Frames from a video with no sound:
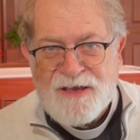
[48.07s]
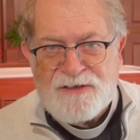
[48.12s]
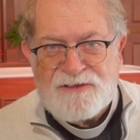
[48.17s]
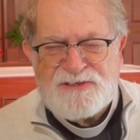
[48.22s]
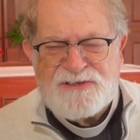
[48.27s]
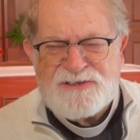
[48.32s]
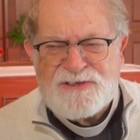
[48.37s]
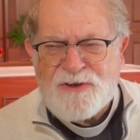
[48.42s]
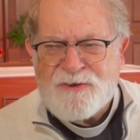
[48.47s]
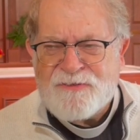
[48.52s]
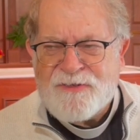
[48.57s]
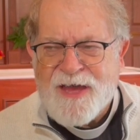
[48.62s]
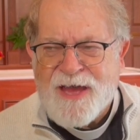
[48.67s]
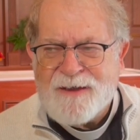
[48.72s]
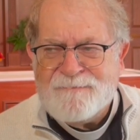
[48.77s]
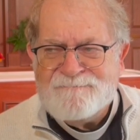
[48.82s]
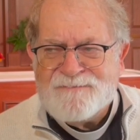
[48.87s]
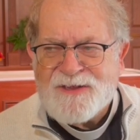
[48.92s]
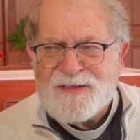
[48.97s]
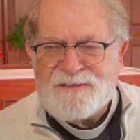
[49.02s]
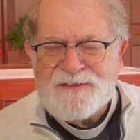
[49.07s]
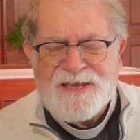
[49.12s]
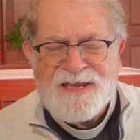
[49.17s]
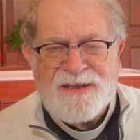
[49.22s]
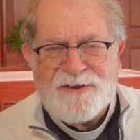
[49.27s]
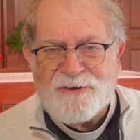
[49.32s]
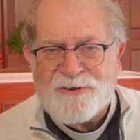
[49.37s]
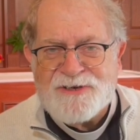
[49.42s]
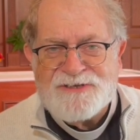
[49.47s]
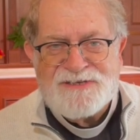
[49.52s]
so that
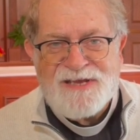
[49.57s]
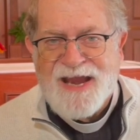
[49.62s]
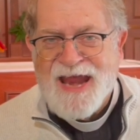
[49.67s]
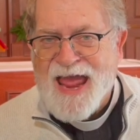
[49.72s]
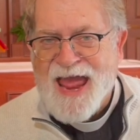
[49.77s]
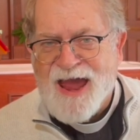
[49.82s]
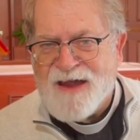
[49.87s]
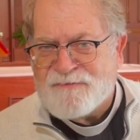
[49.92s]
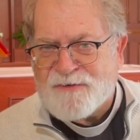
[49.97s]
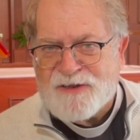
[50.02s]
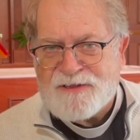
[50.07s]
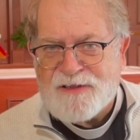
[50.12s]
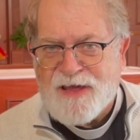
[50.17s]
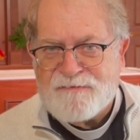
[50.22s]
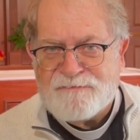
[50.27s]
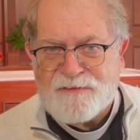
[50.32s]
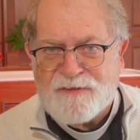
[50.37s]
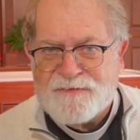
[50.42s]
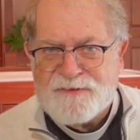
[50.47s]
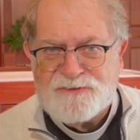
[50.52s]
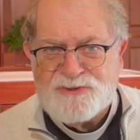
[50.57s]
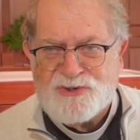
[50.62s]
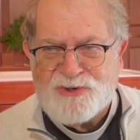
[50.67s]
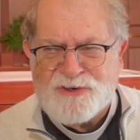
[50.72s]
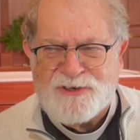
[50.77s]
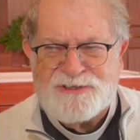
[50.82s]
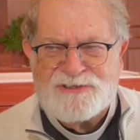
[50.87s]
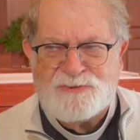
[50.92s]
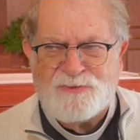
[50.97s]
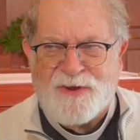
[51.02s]
leaders at every level of the church,